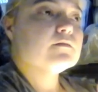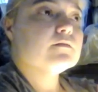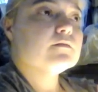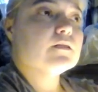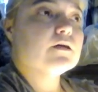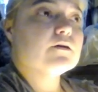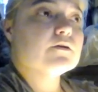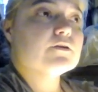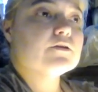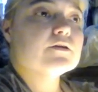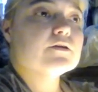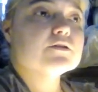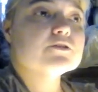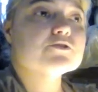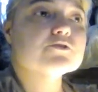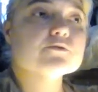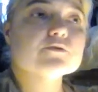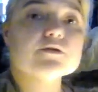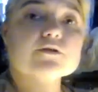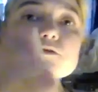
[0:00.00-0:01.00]
Now you
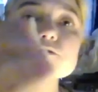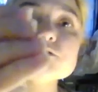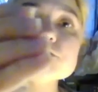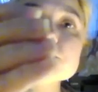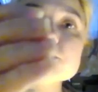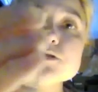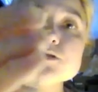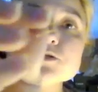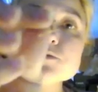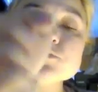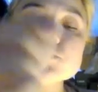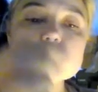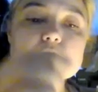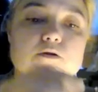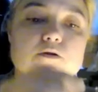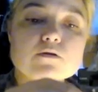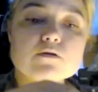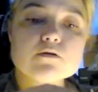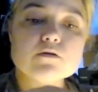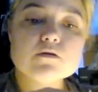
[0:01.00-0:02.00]
get you another stitch
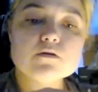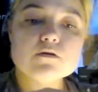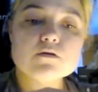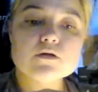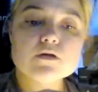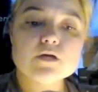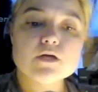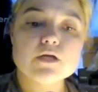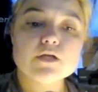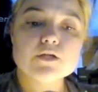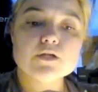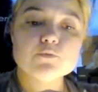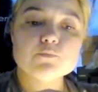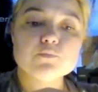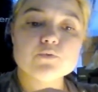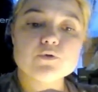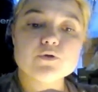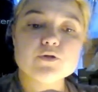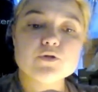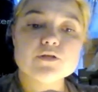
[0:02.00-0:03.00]
marker and you
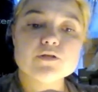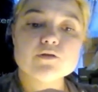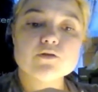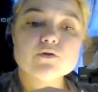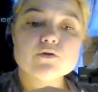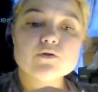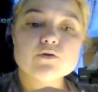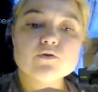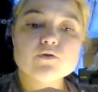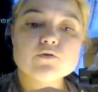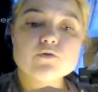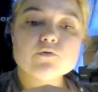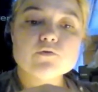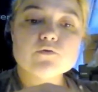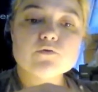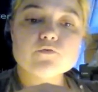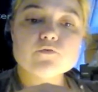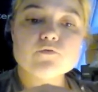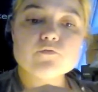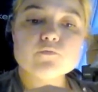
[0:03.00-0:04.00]
put it
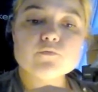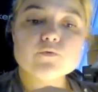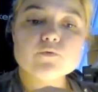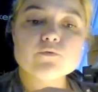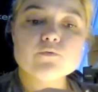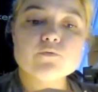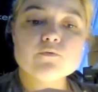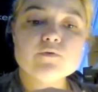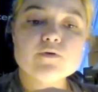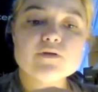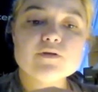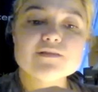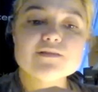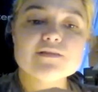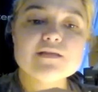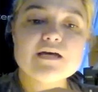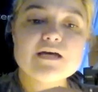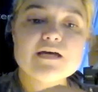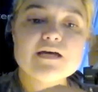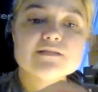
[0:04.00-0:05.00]
through
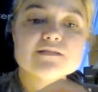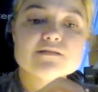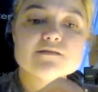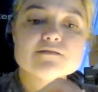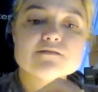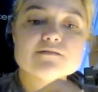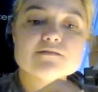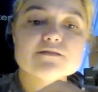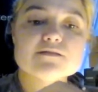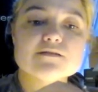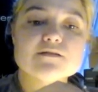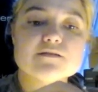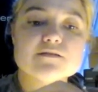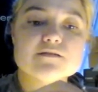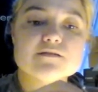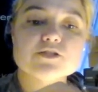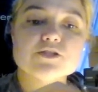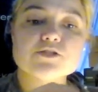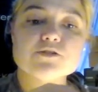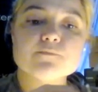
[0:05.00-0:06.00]
that
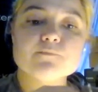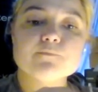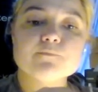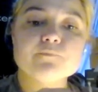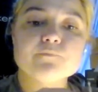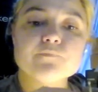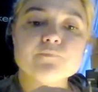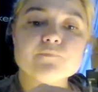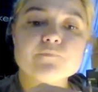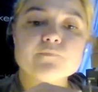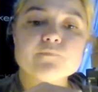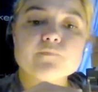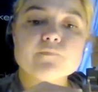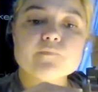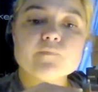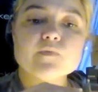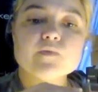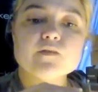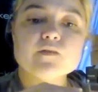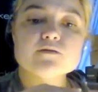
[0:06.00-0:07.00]
stitch
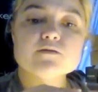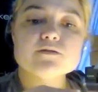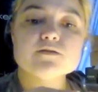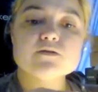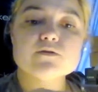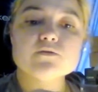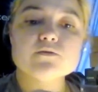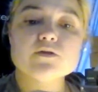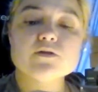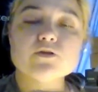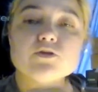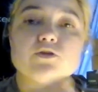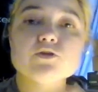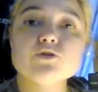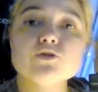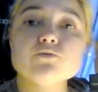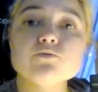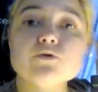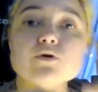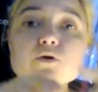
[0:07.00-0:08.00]
so that
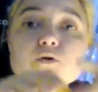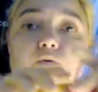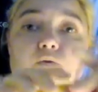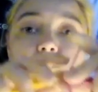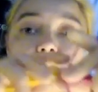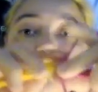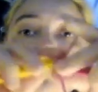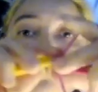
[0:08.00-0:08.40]
you know